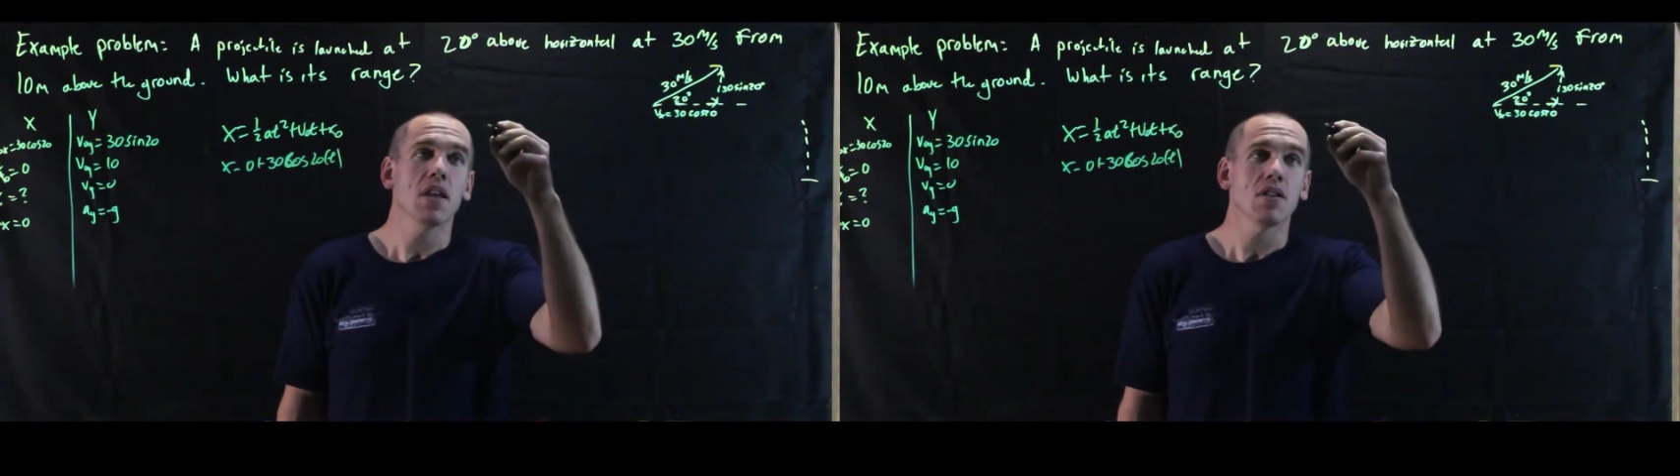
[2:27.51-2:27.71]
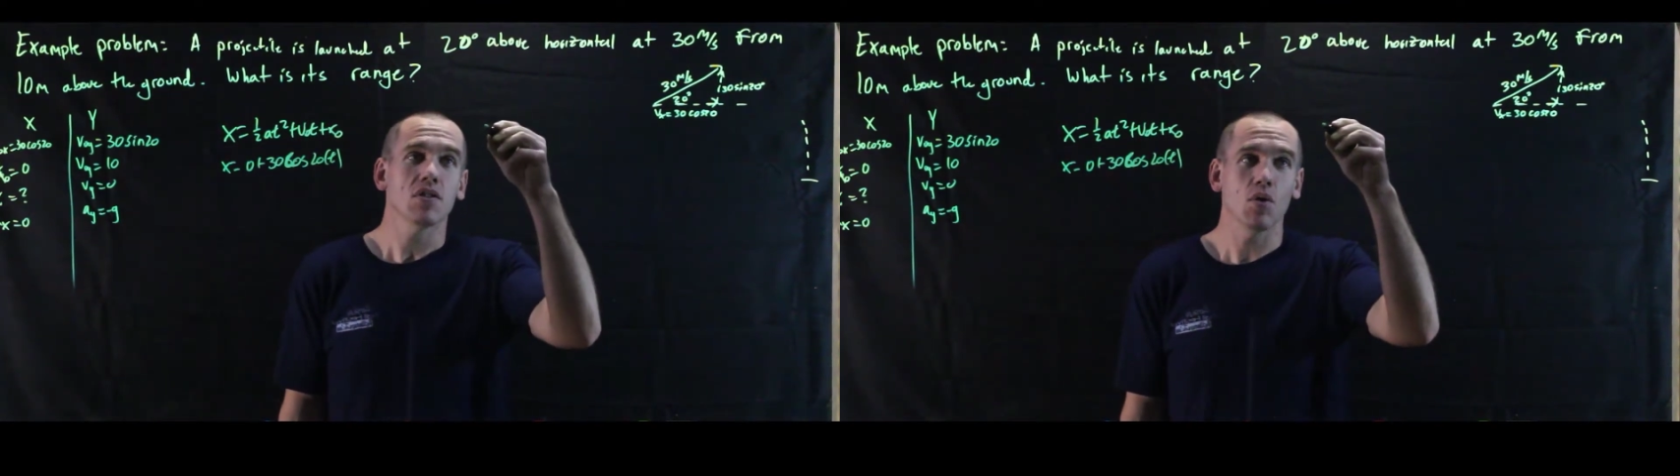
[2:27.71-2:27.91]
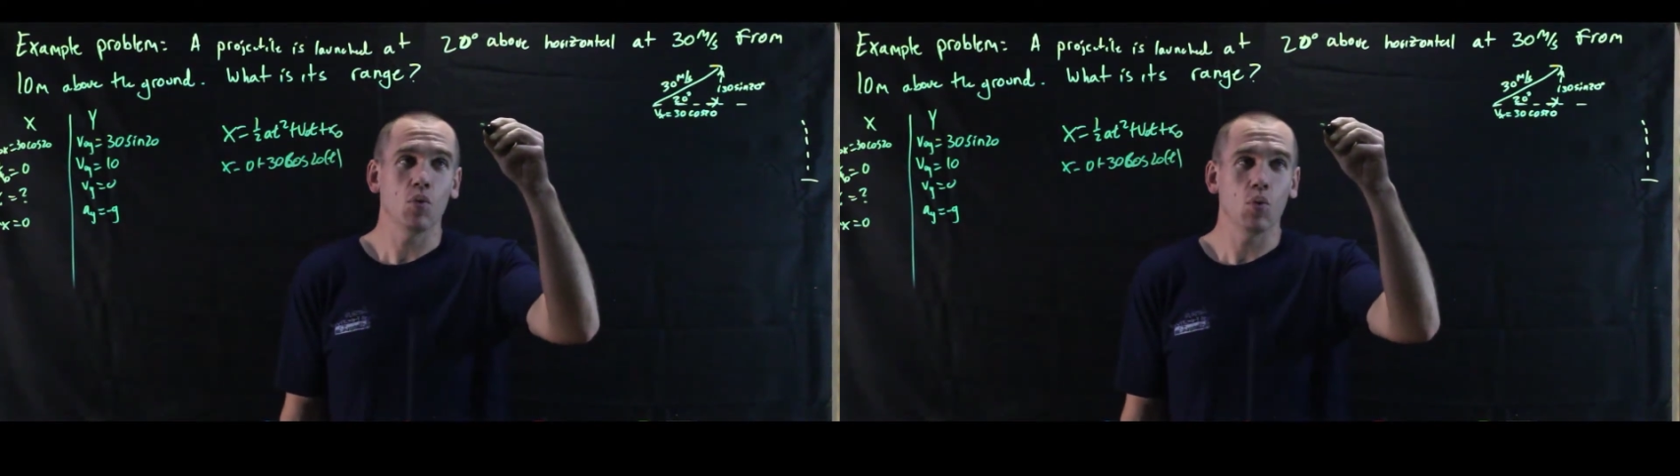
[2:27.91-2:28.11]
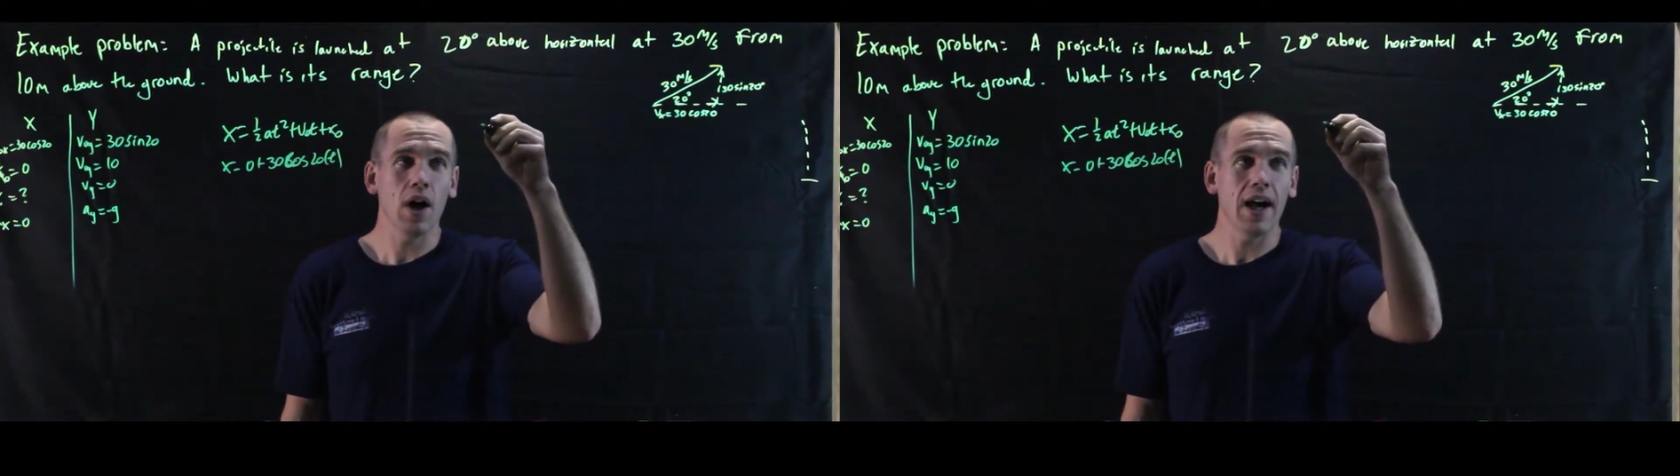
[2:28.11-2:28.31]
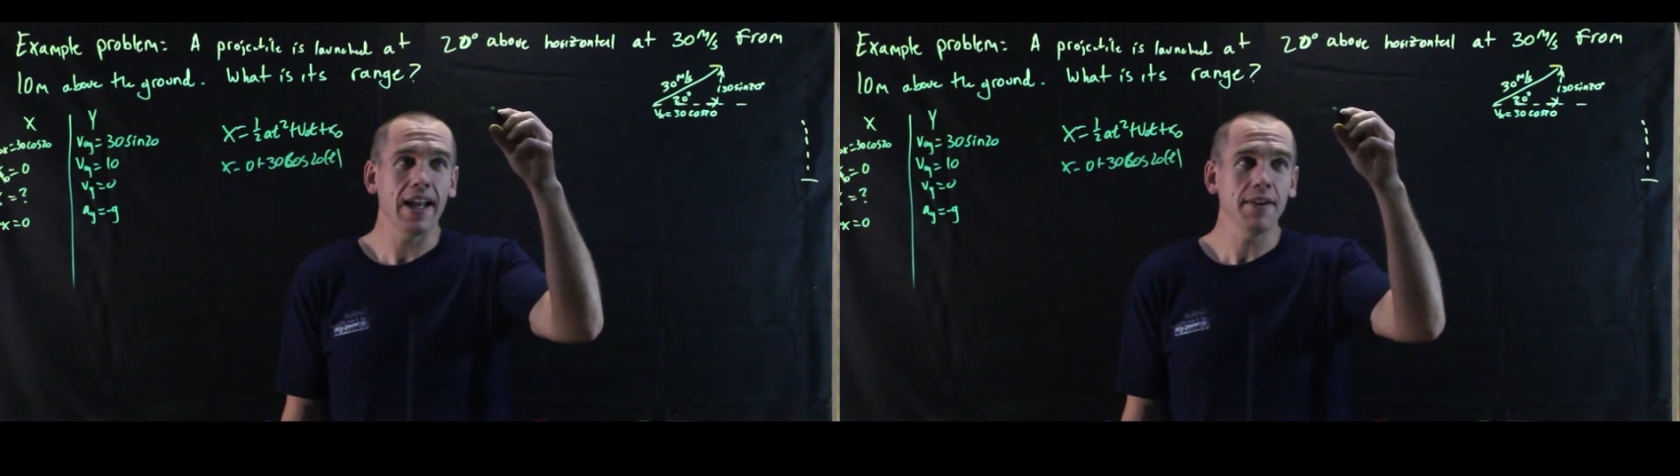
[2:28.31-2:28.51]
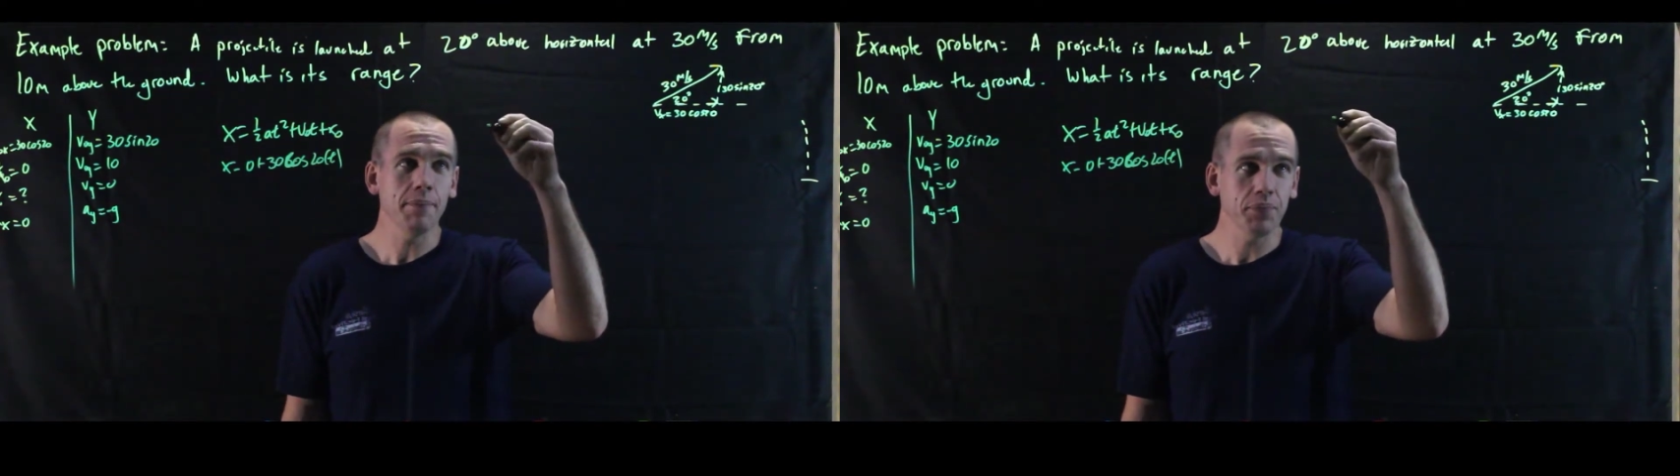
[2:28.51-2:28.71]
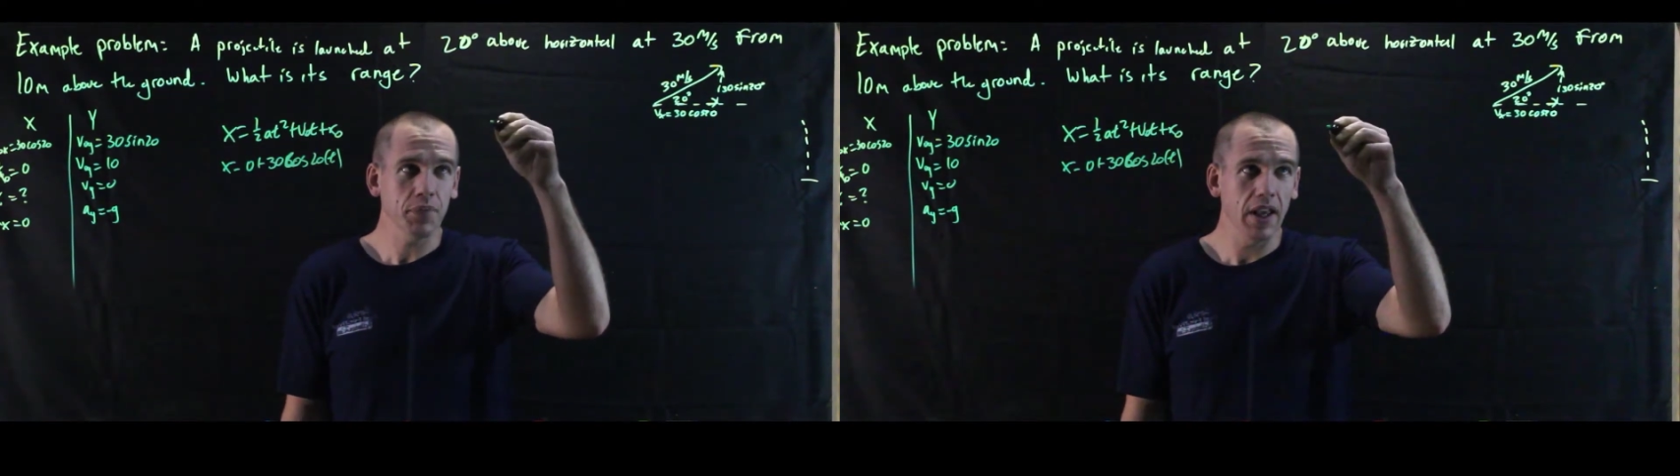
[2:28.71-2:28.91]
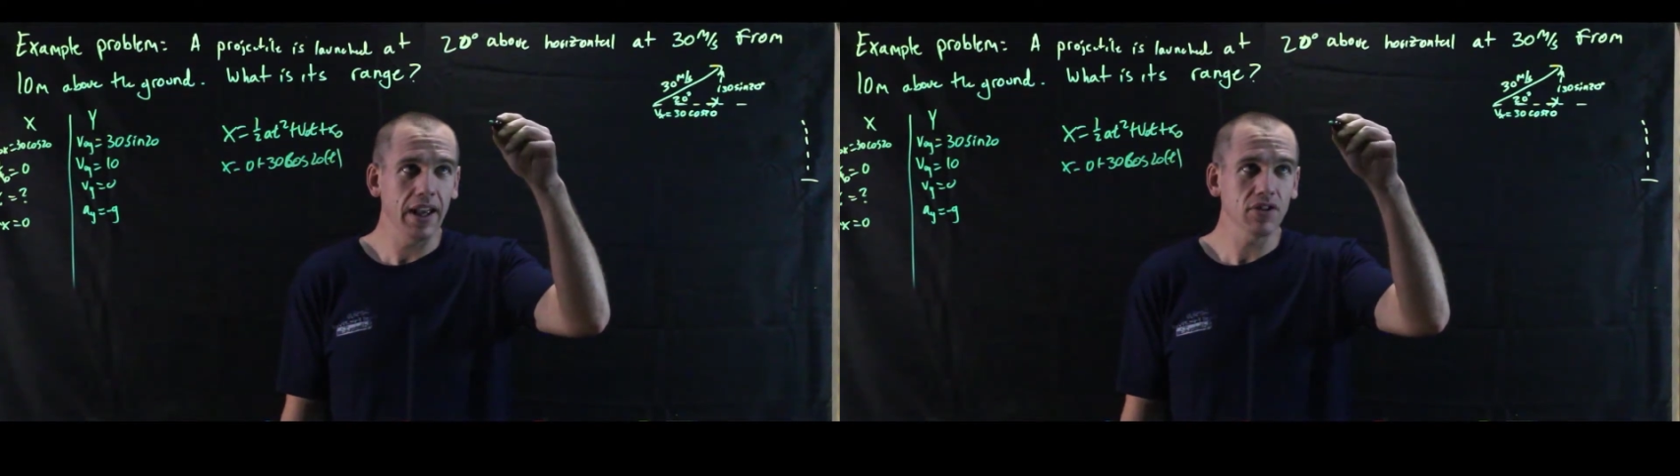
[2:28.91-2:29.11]
So y,
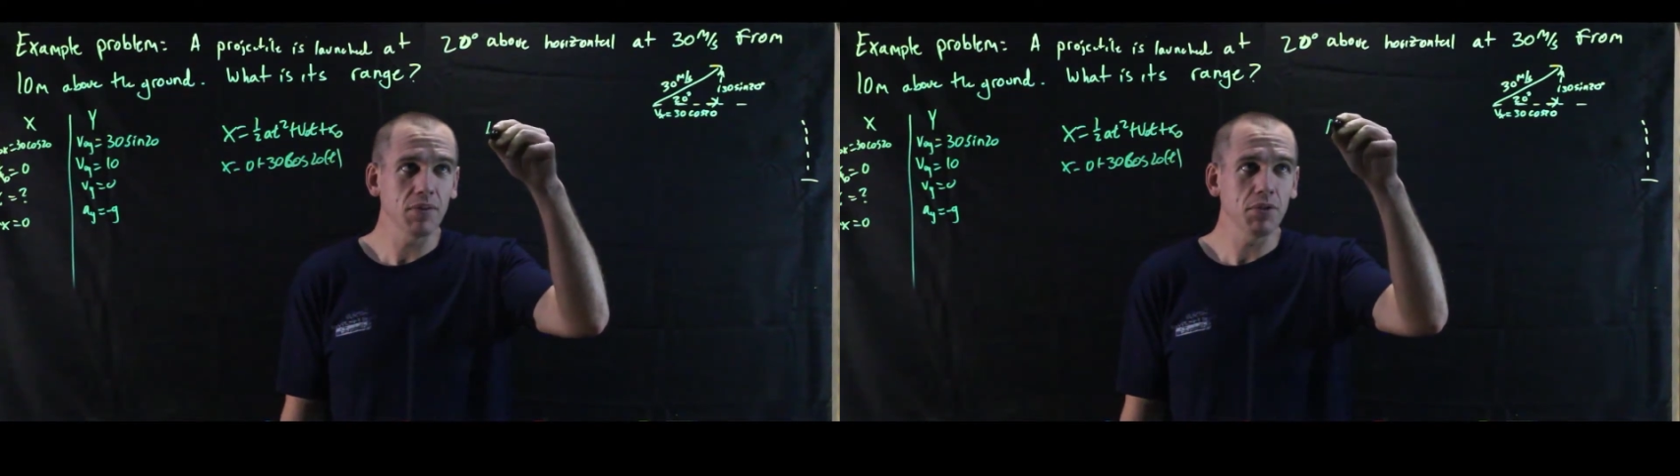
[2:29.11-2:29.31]
actually